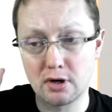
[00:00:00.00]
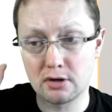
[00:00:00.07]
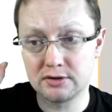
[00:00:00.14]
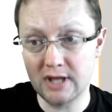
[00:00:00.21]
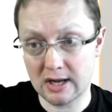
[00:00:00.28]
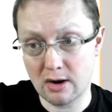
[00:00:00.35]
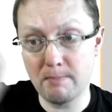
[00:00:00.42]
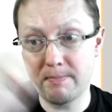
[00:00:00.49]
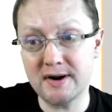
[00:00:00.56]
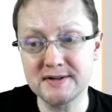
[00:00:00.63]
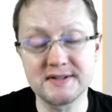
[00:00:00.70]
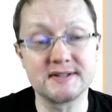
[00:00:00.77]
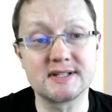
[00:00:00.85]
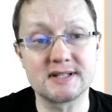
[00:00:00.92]
the
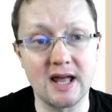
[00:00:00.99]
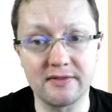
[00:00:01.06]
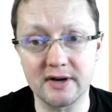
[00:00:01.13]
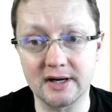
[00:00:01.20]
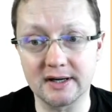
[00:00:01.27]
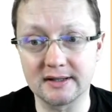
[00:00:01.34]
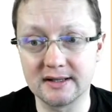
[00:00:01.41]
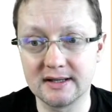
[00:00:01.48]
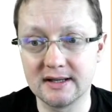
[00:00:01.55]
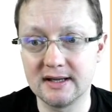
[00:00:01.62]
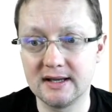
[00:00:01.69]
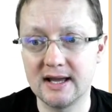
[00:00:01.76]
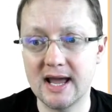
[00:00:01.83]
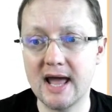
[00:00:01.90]
comparison standard,
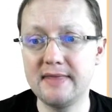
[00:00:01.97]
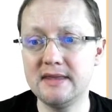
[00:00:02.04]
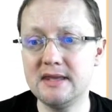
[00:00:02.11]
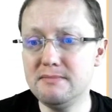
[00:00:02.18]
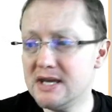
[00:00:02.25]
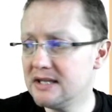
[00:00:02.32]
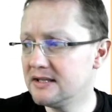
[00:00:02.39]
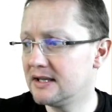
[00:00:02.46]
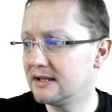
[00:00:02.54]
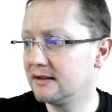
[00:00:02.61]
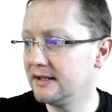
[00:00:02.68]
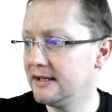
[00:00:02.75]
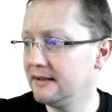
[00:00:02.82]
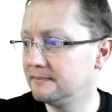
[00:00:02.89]
and
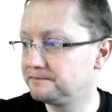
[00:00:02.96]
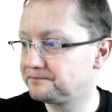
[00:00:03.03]
immediately